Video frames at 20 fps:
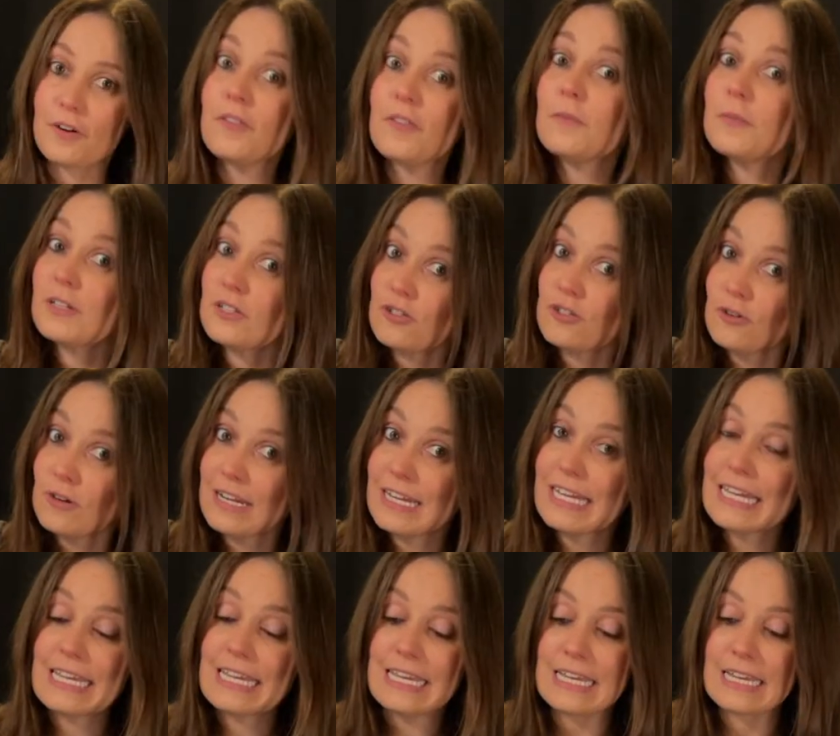fret of the B
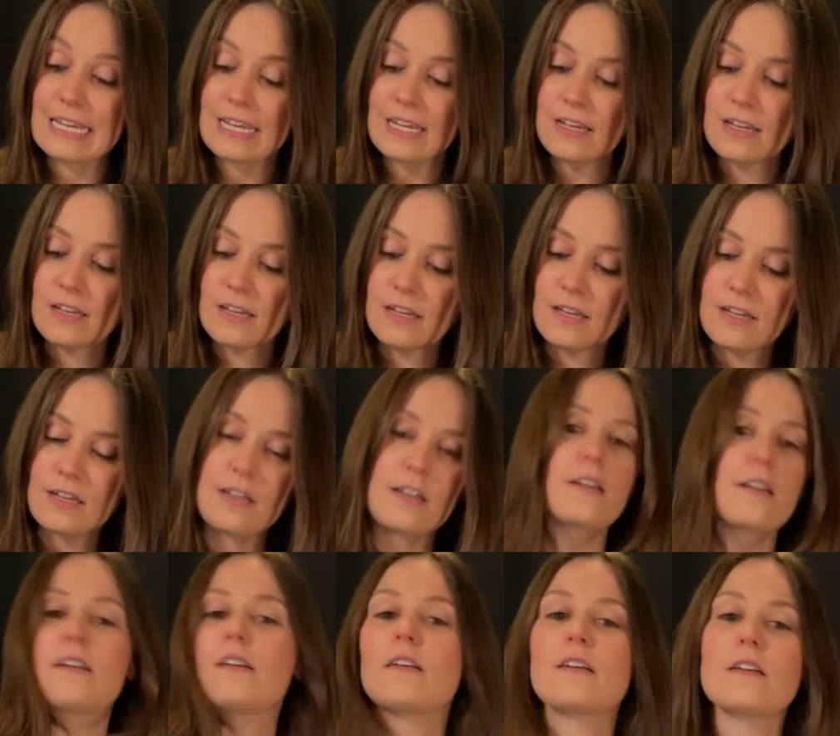string, E,
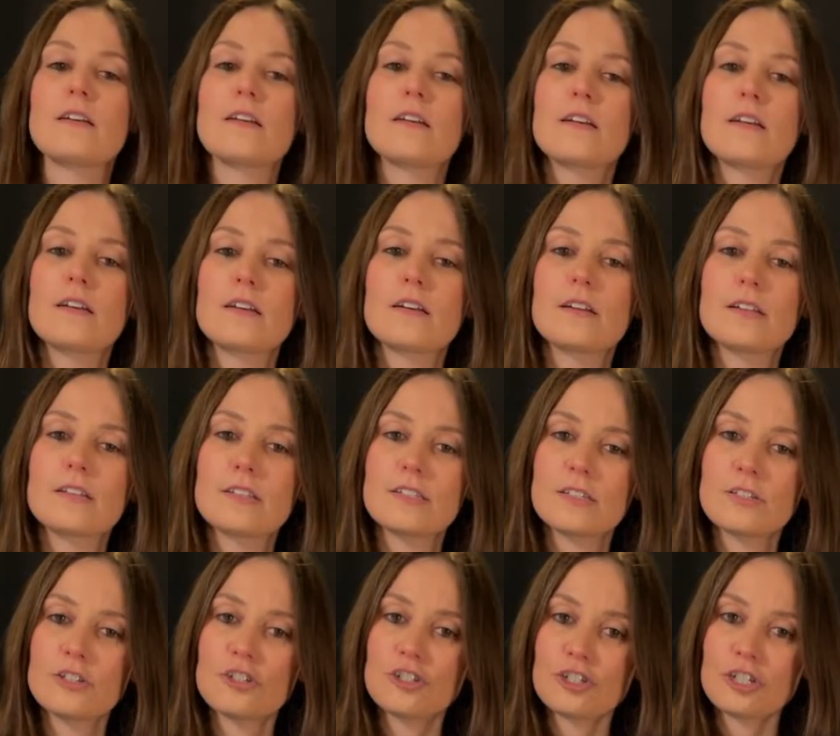
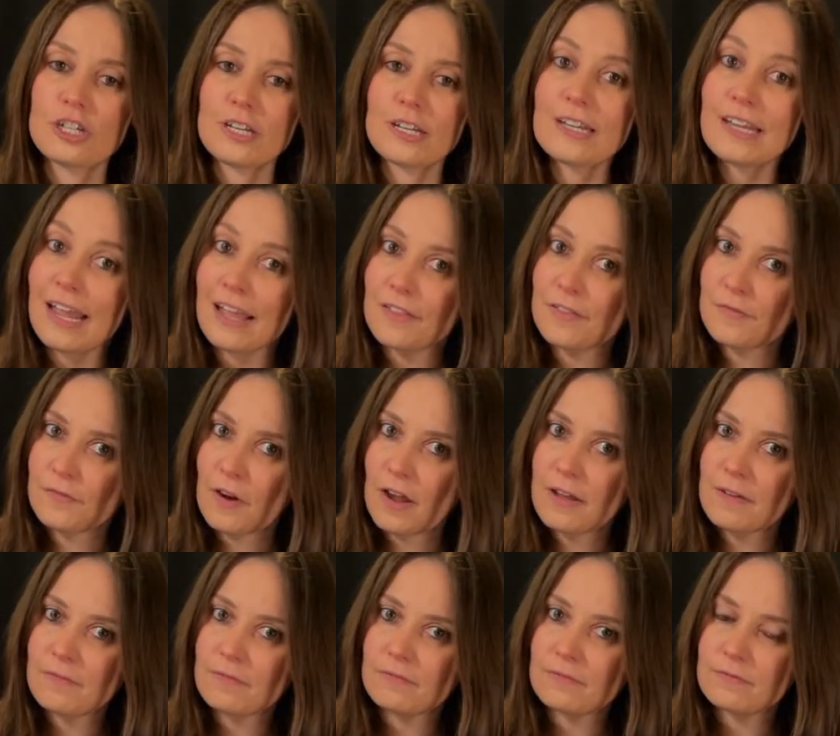to G, 8th
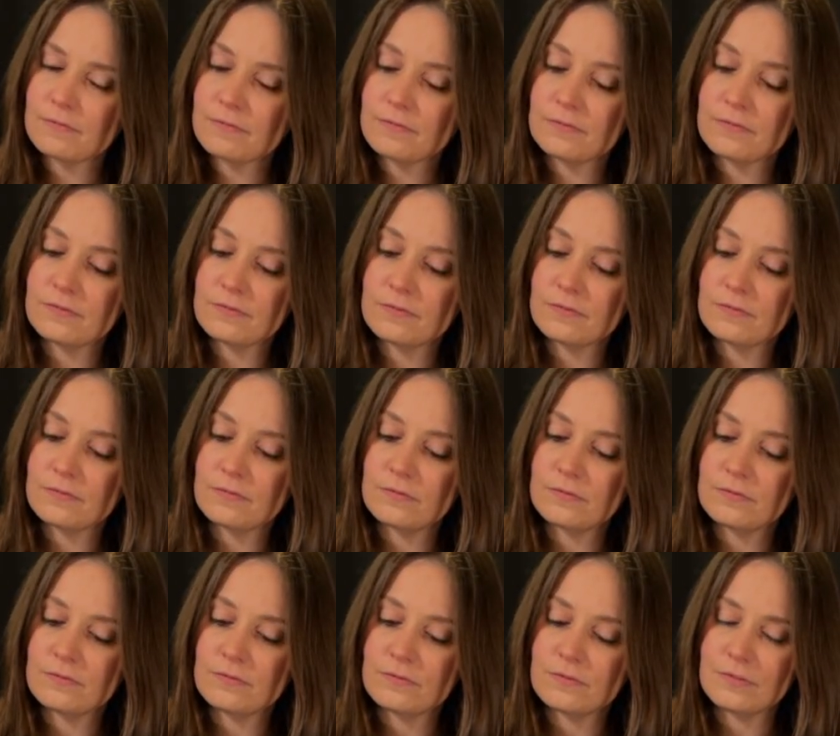fret,
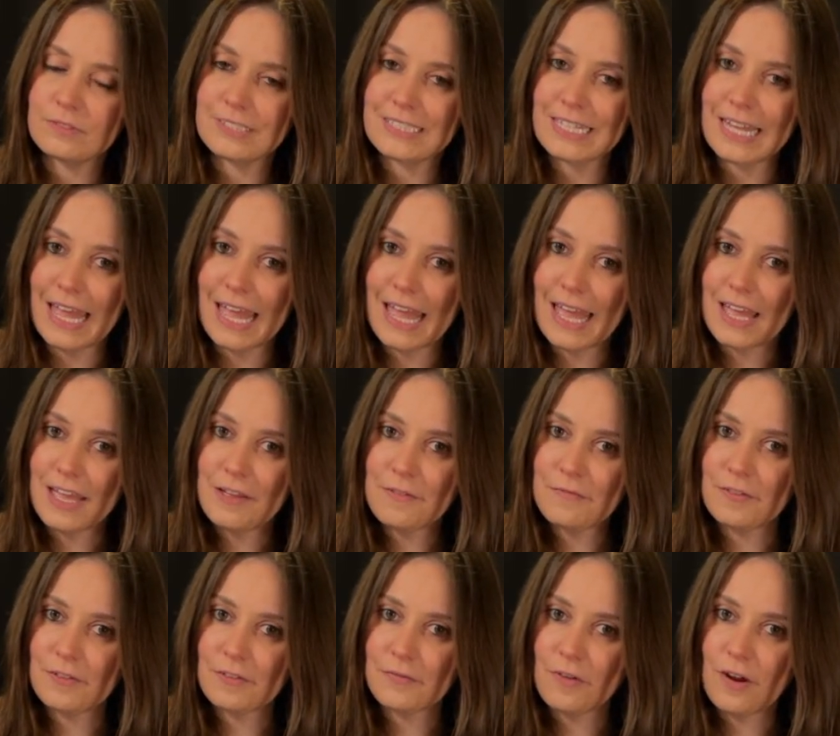to A,
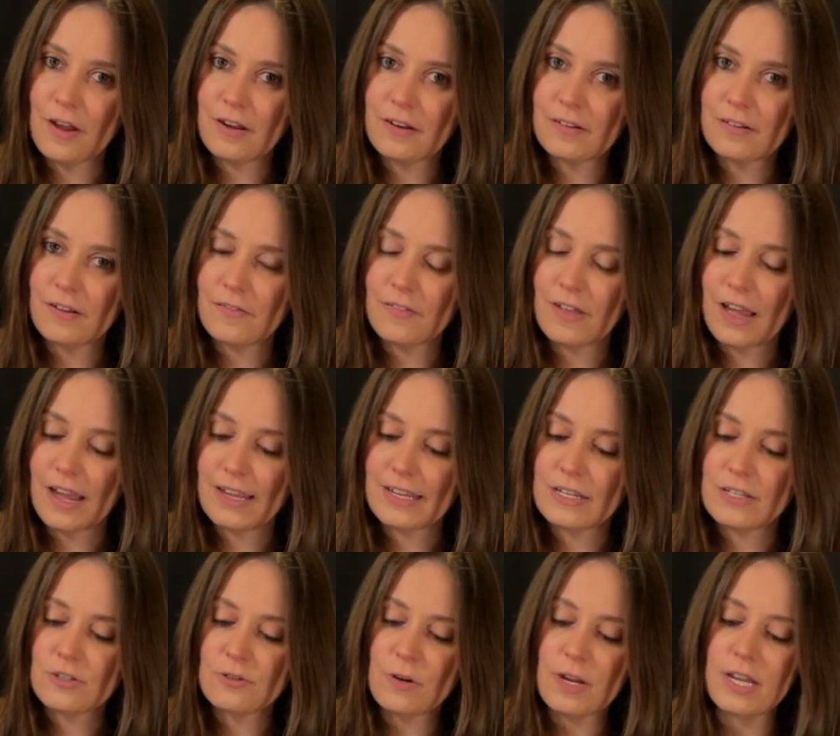5th fret of the high
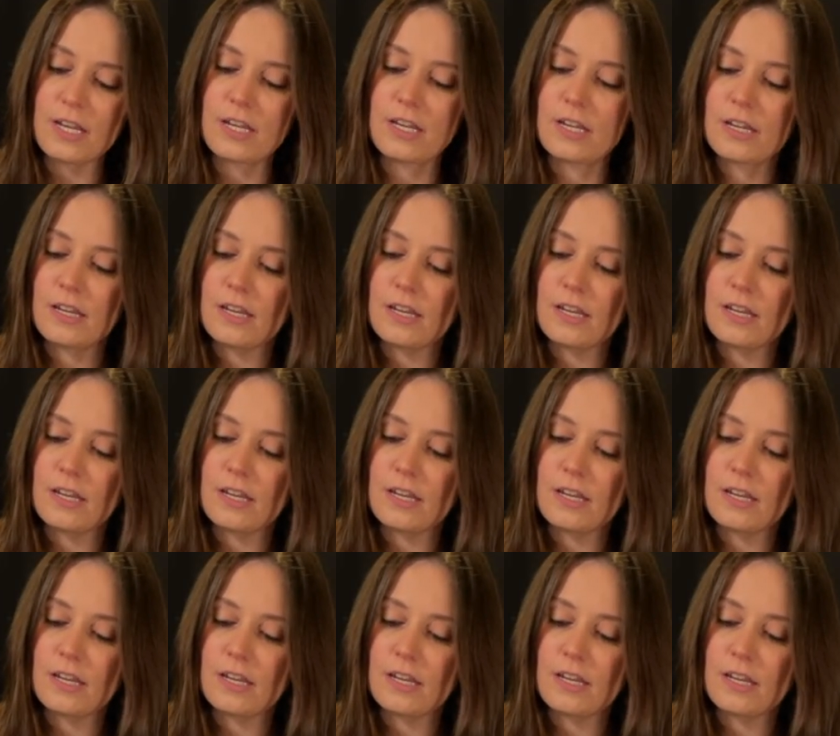E string.